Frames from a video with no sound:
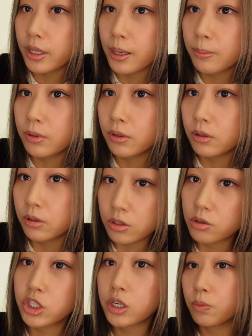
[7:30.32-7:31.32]
label.
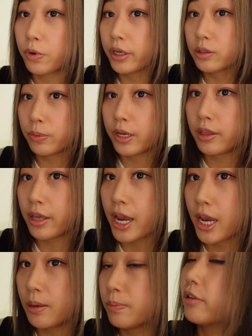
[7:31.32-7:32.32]
So she worked with
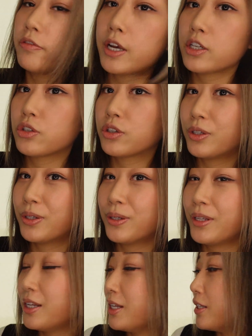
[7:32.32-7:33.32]
a
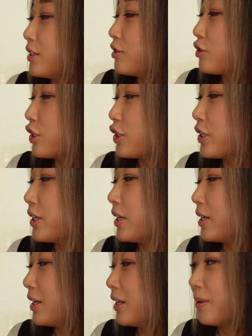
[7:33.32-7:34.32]
professional
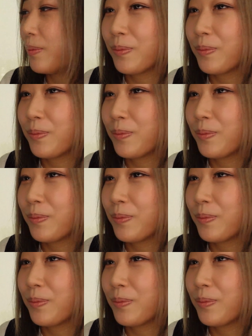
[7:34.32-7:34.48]
nutritionist